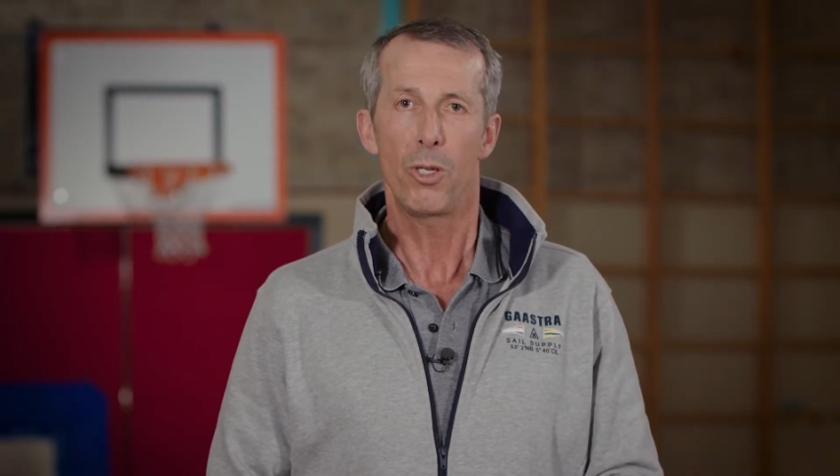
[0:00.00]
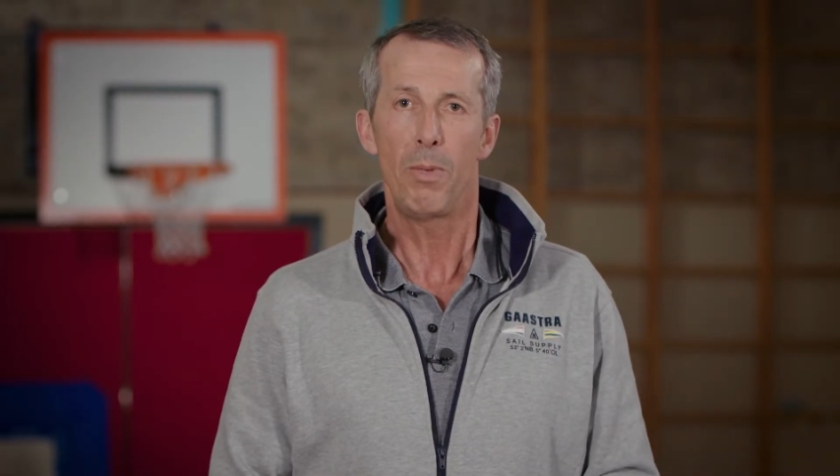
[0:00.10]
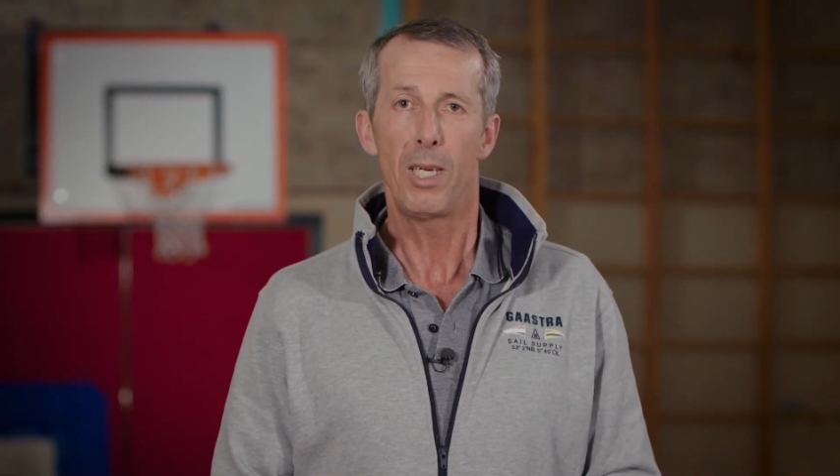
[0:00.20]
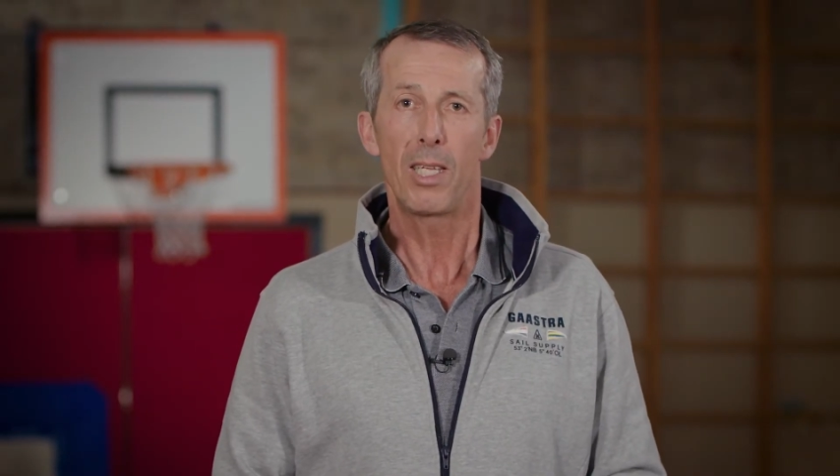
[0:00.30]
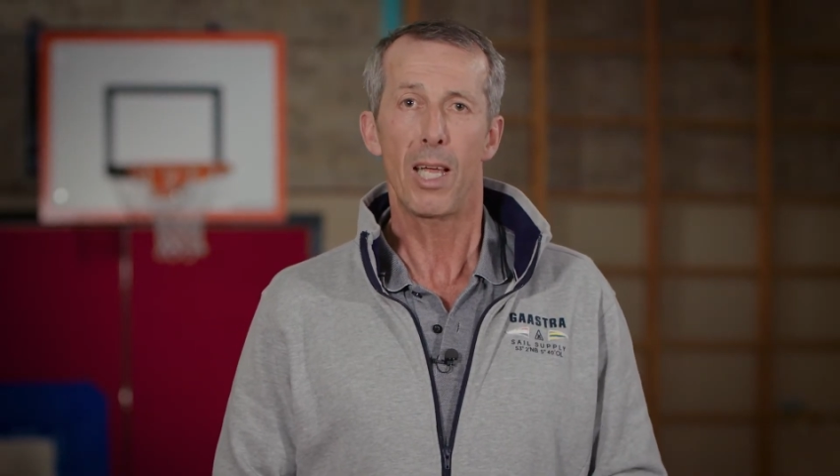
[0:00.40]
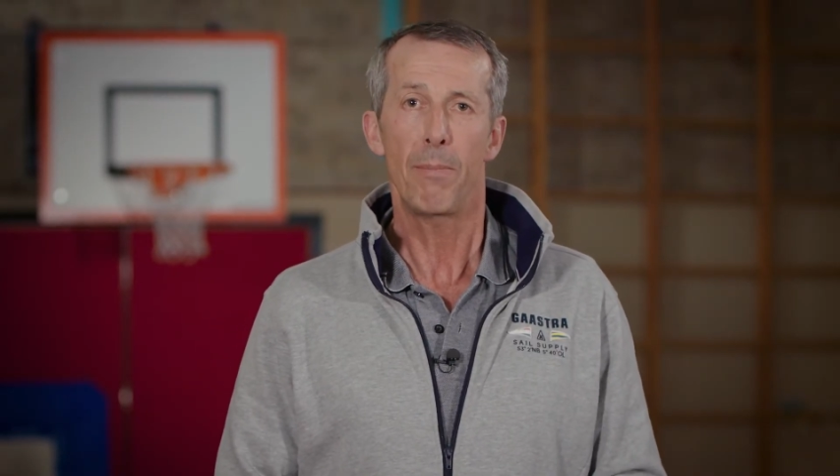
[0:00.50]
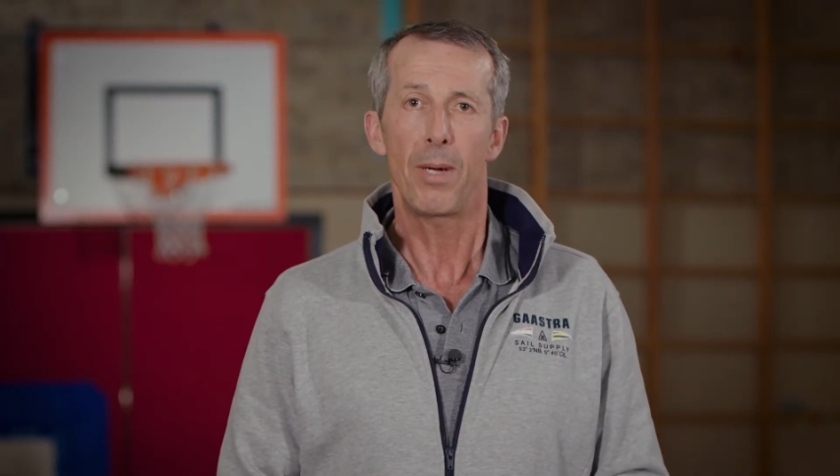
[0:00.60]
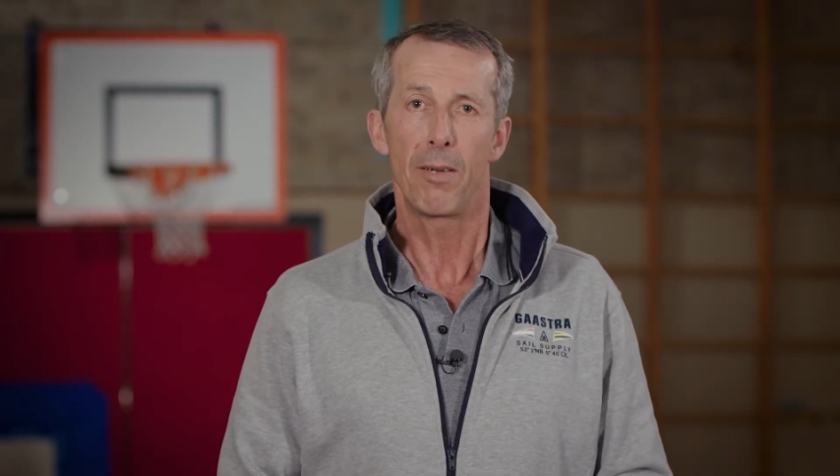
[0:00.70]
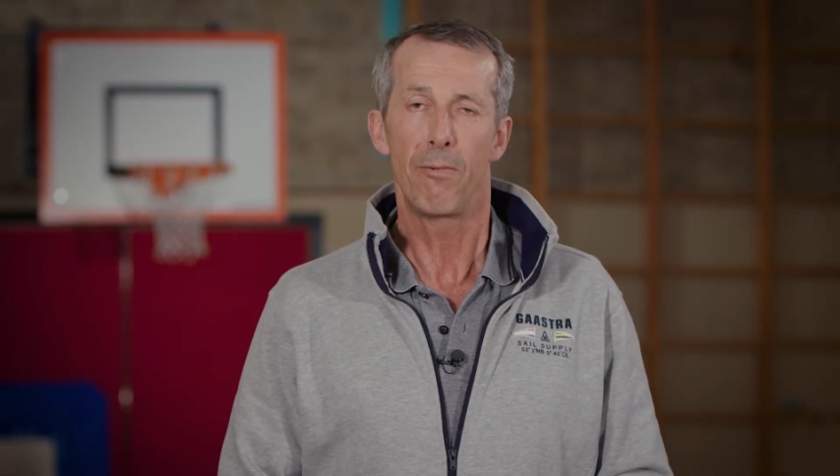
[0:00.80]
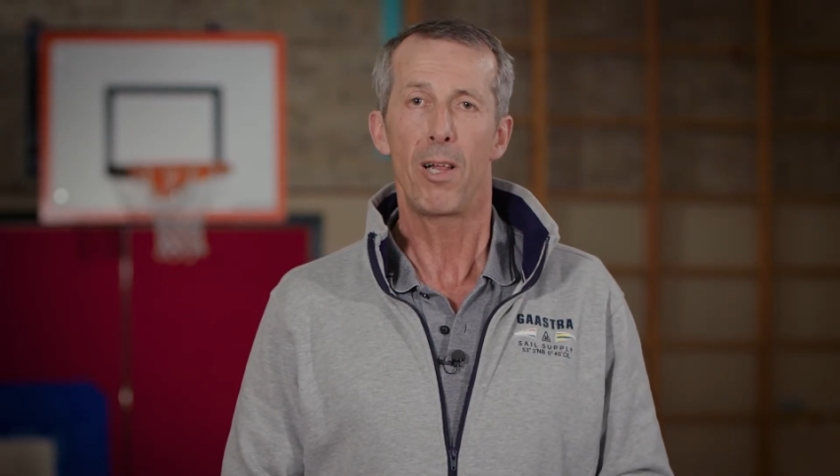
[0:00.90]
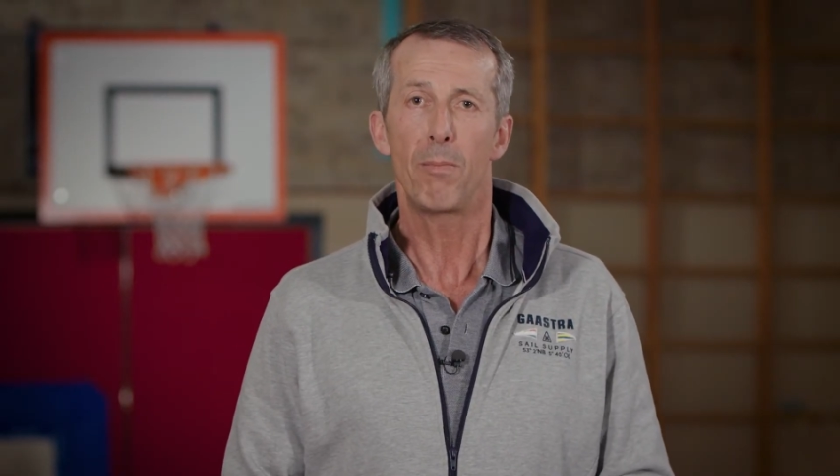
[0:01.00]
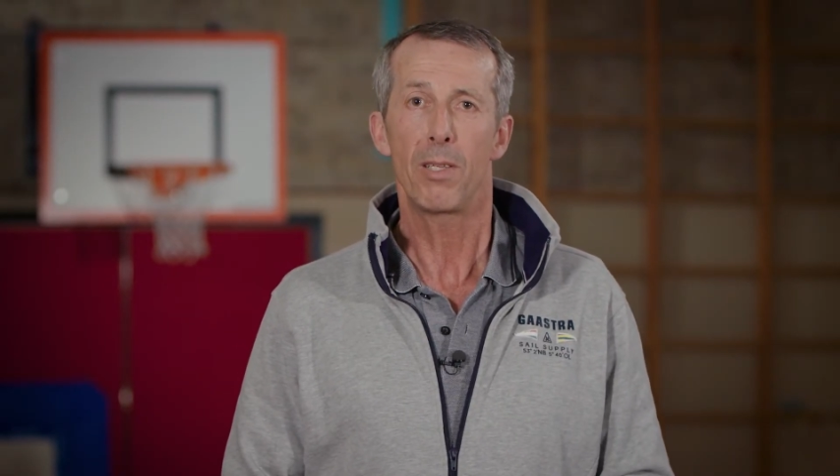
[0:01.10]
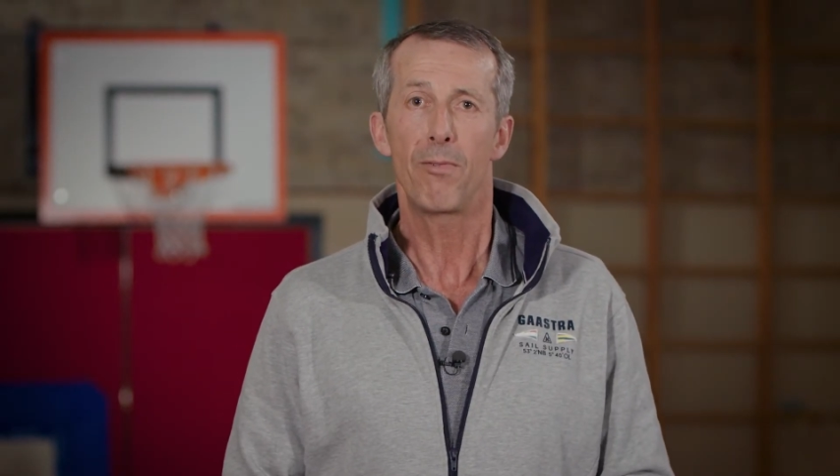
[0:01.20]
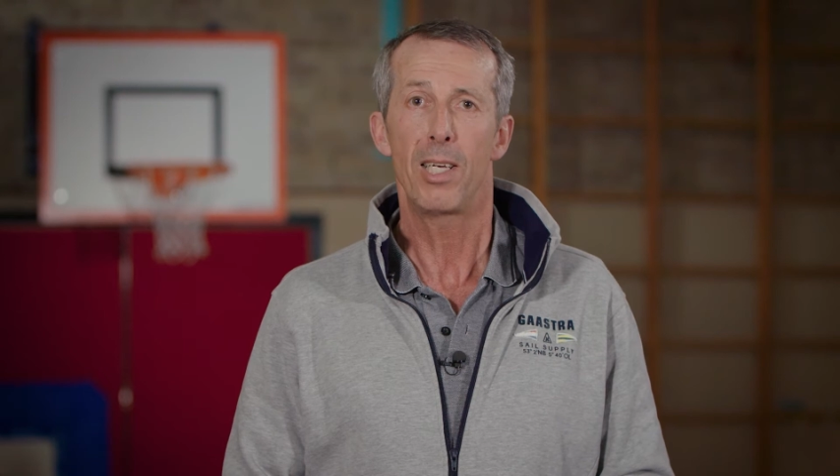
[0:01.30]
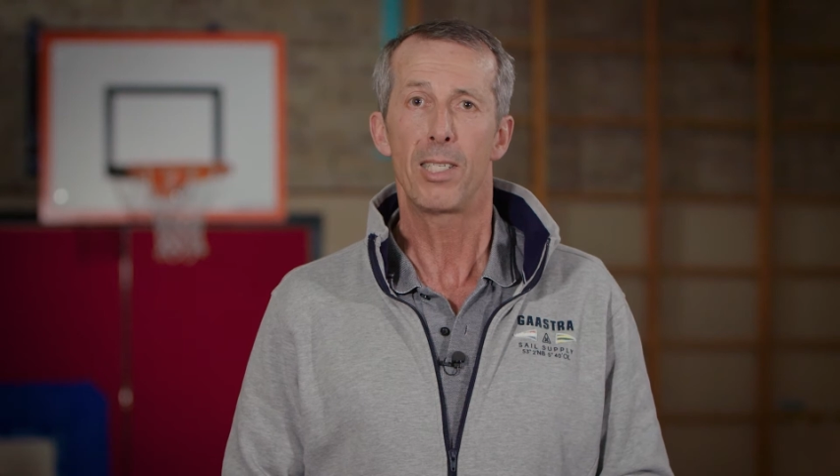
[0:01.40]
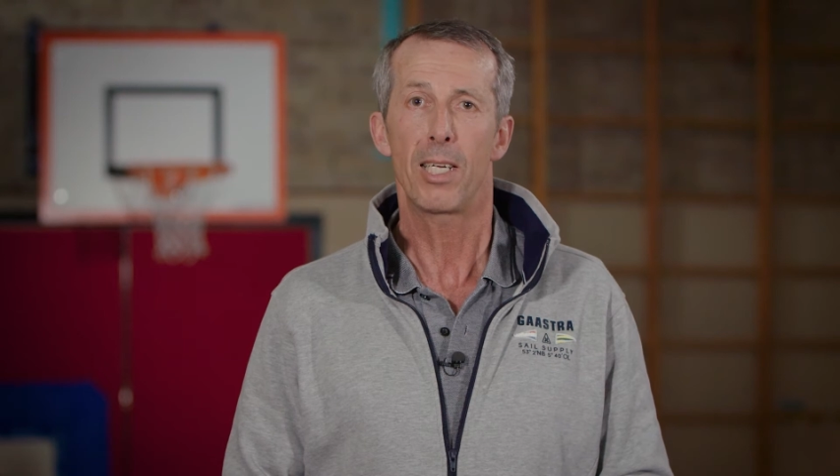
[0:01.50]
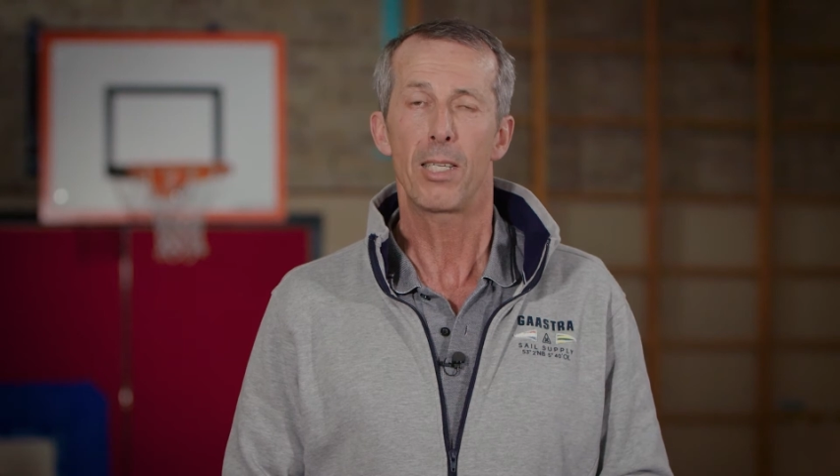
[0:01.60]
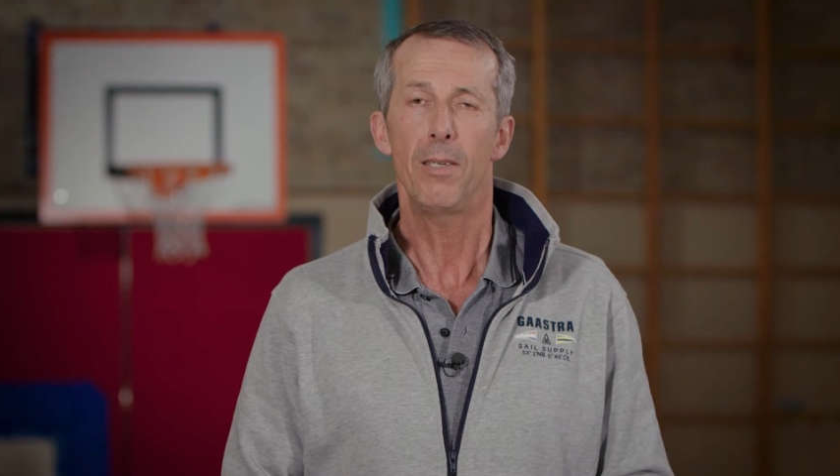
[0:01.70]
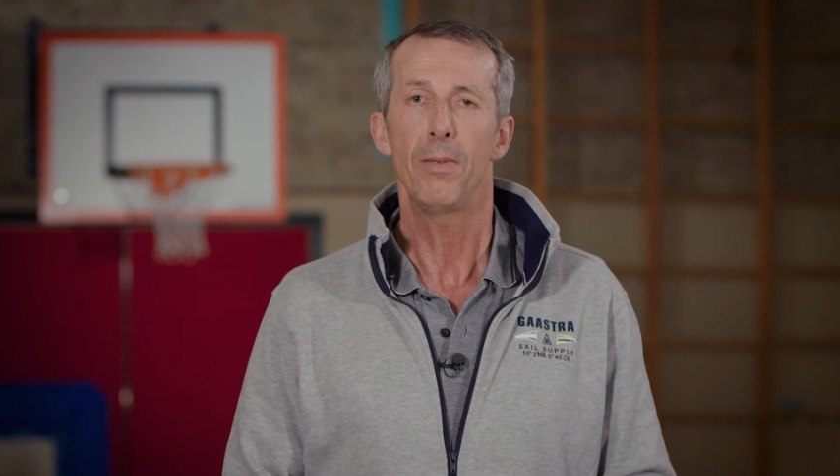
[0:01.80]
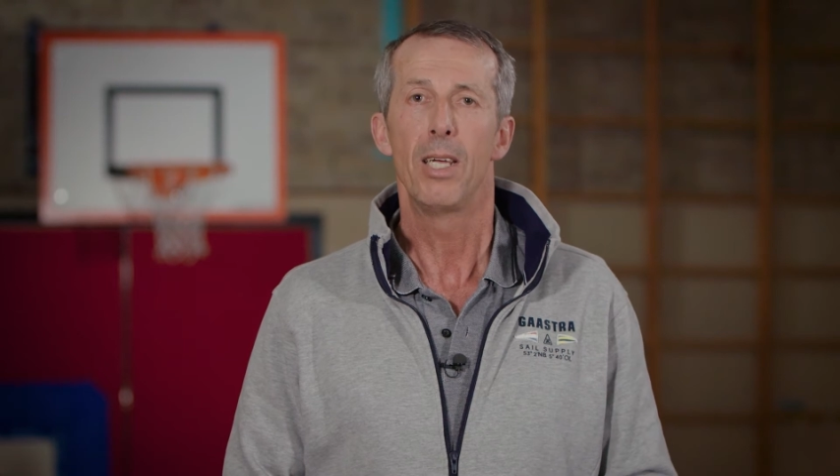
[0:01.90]
mini-tramp and the crash
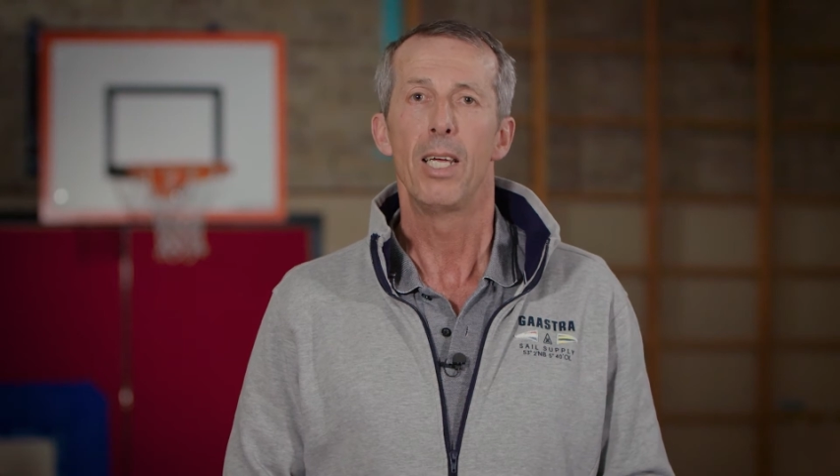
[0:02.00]
mat,